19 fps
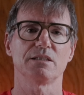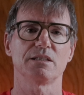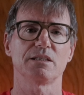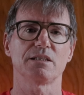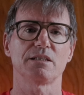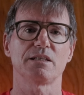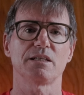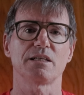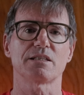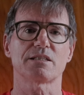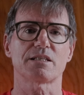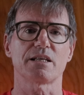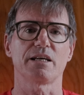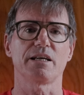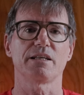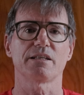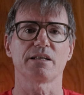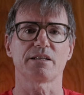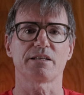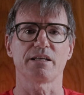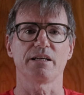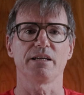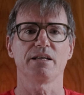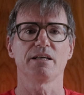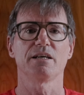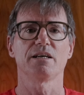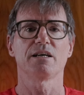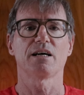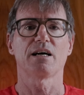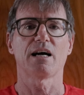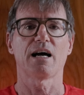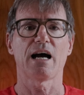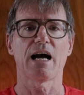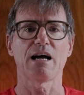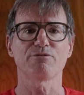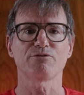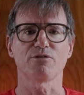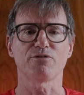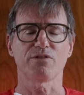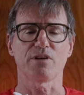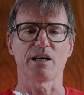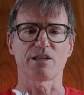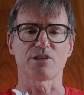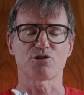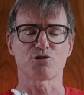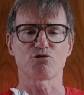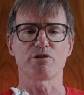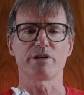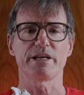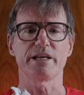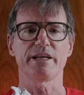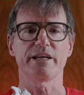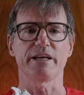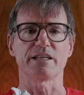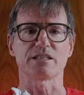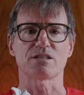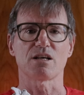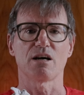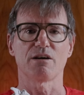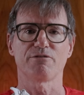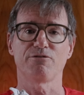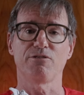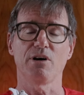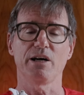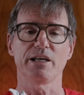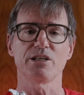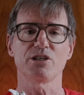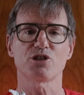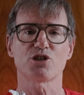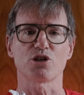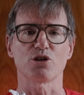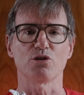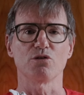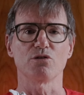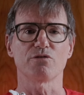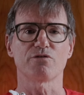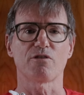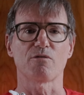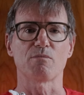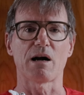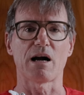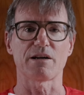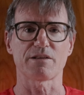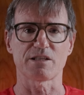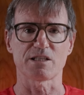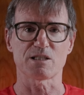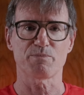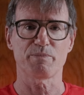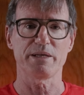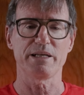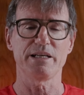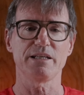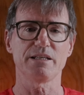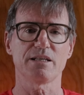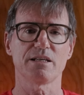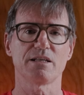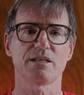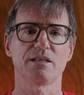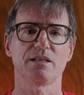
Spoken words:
and they say that the Alphafly 3 is fine-tuned for marathon speed,